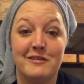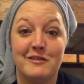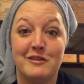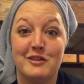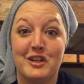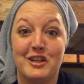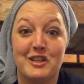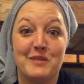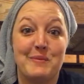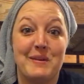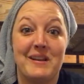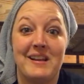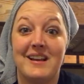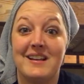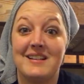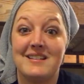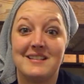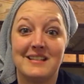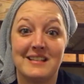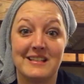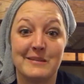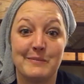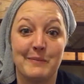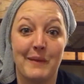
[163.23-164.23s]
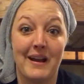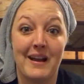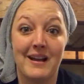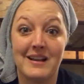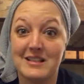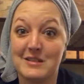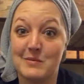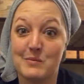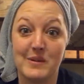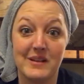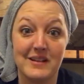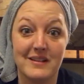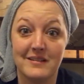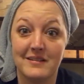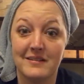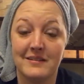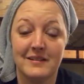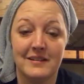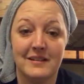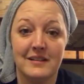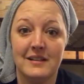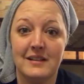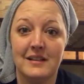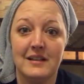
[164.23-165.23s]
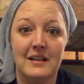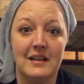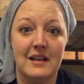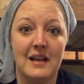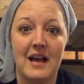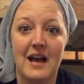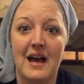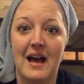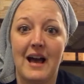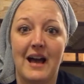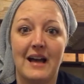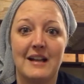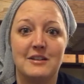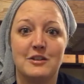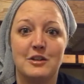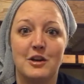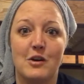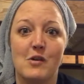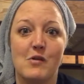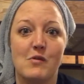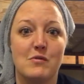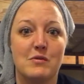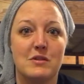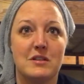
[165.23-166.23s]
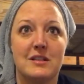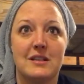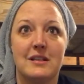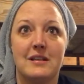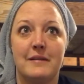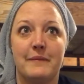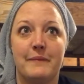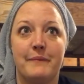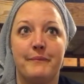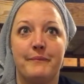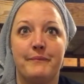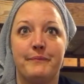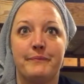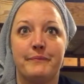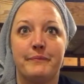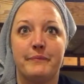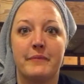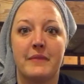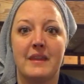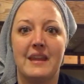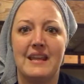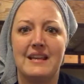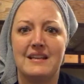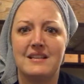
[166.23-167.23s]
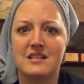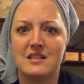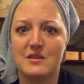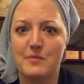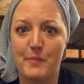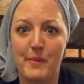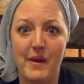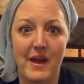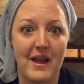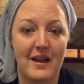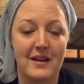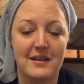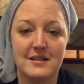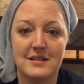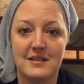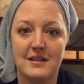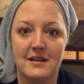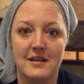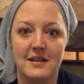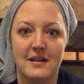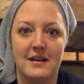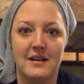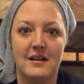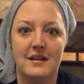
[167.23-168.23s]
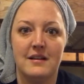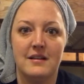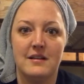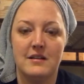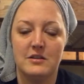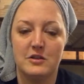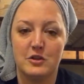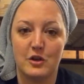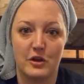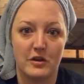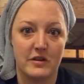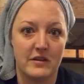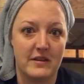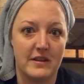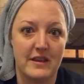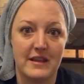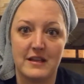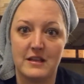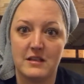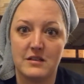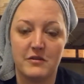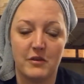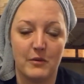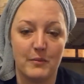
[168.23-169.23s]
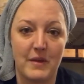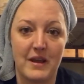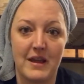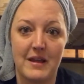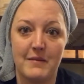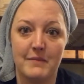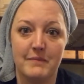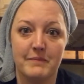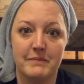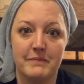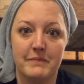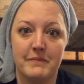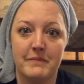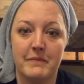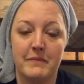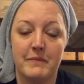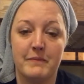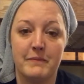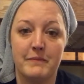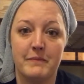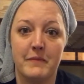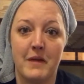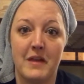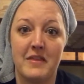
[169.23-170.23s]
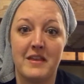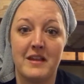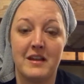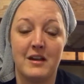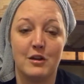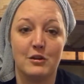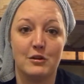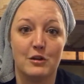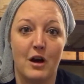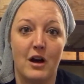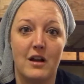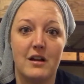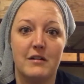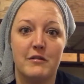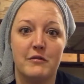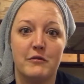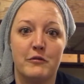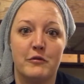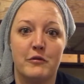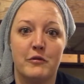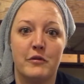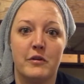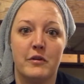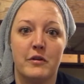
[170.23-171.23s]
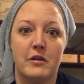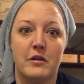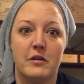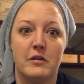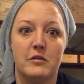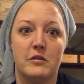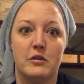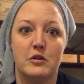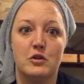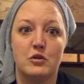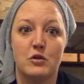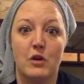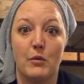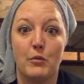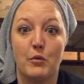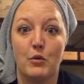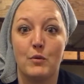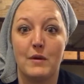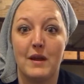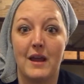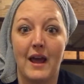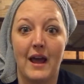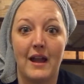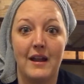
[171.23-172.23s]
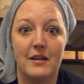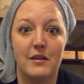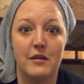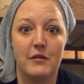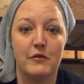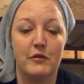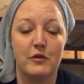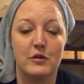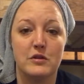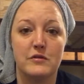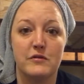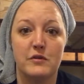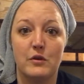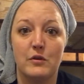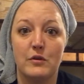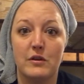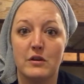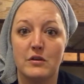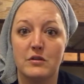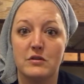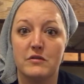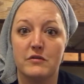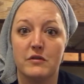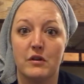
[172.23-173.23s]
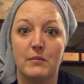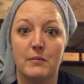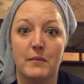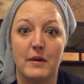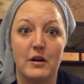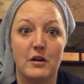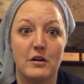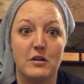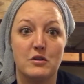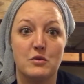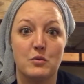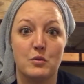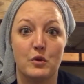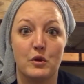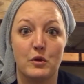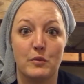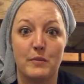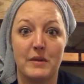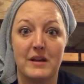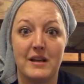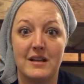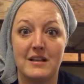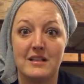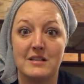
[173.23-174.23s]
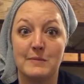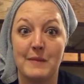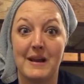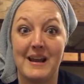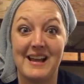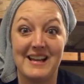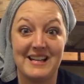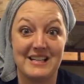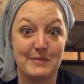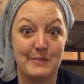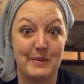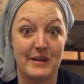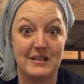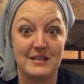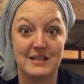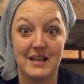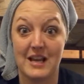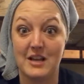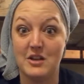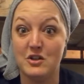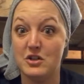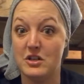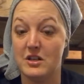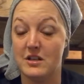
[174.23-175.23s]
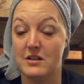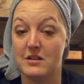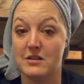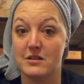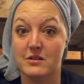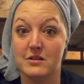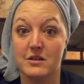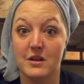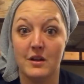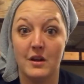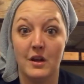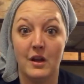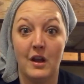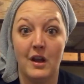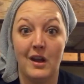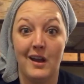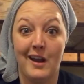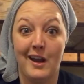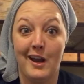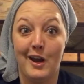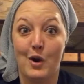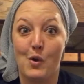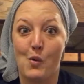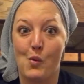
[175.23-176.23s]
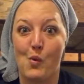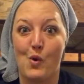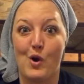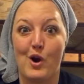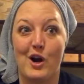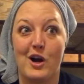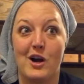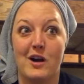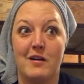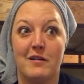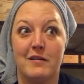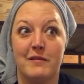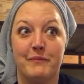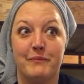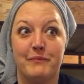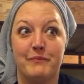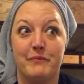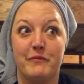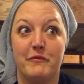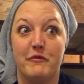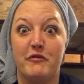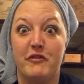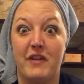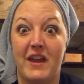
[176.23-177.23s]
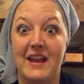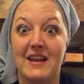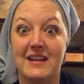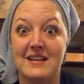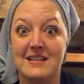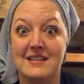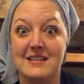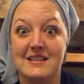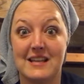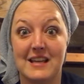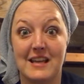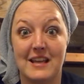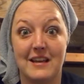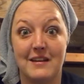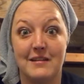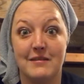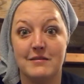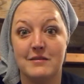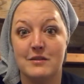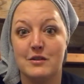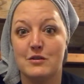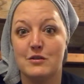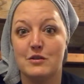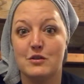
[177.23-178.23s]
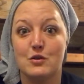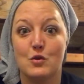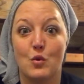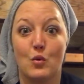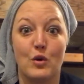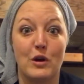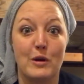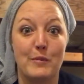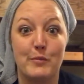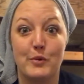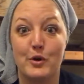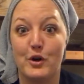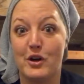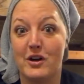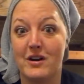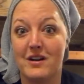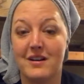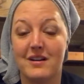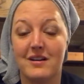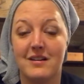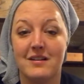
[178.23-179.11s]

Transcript: just because he's my husband. I don't expect certain things from him. I think a lot of the trouble we had the first few years of our marriage were because my expectations were fantasy, storybook,